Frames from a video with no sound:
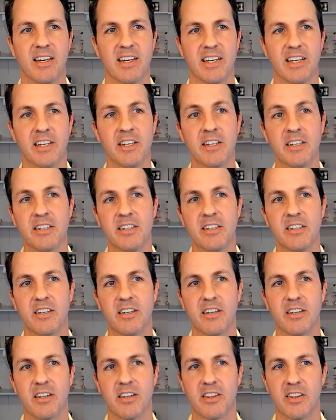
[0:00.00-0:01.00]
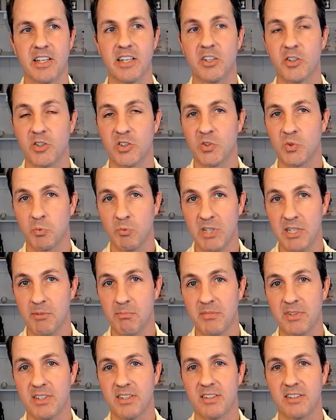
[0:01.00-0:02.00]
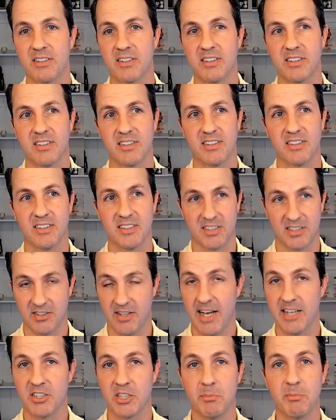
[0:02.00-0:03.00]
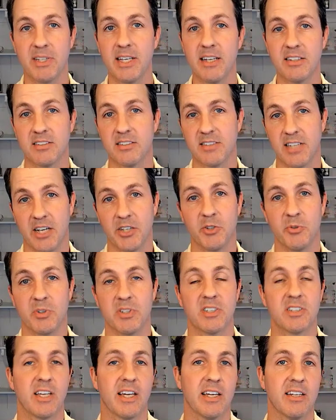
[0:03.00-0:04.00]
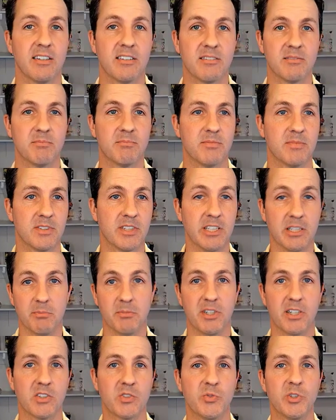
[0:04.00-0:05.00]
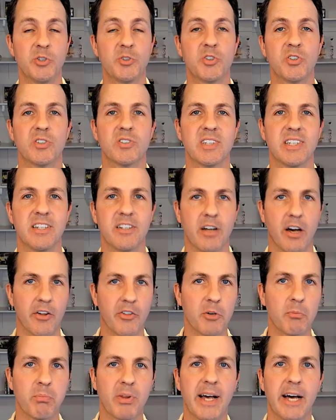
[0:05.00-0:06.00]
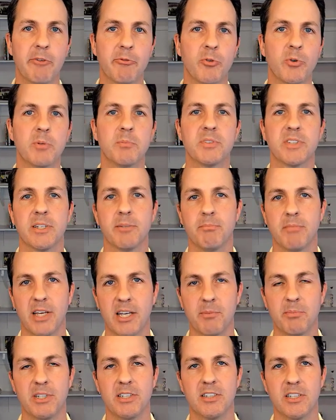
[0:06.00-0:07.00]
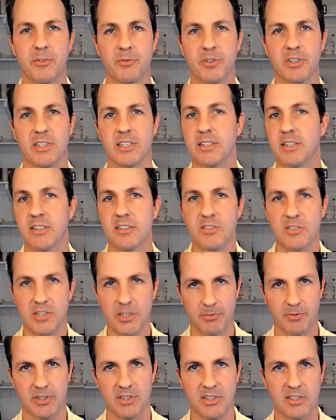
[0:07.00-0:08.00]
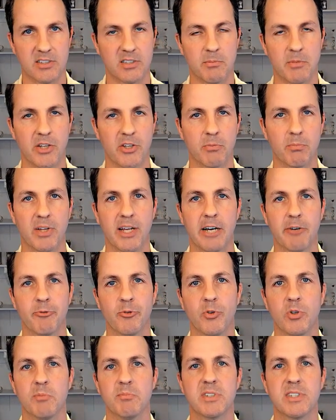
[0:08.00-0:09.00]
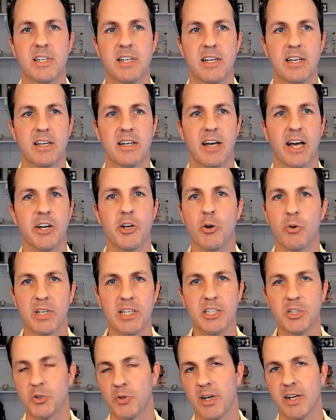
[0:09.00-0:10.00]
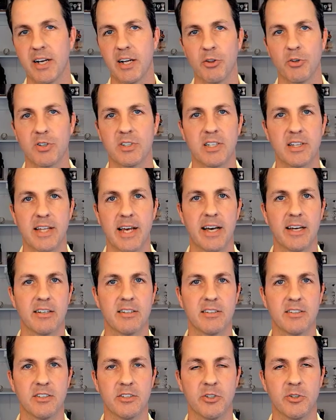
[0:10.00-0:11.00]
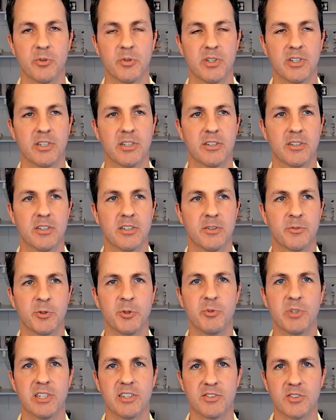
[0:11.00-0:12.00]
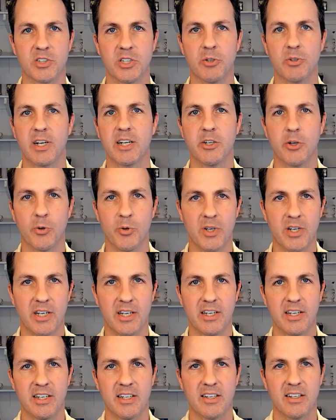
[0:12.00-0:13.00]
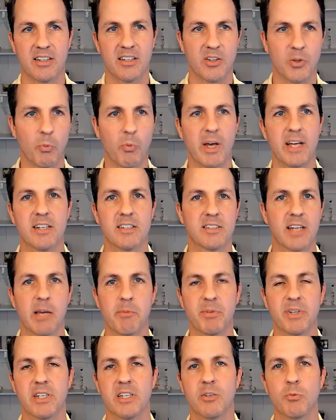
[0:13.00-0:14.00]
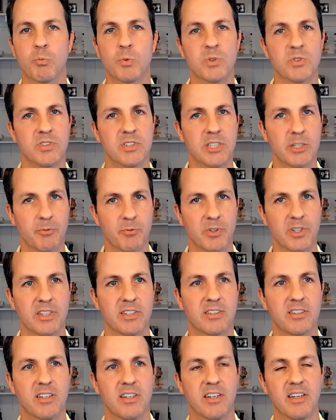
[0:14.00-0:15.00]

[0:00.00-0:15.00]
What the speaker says: In Thinkorswim, /MES is how you indicate the MES futures. In other platforms, it may be different. It is different in some other platforms. I know E-Trade, I looked at that, a few years ago, and I know the way to type it in was different.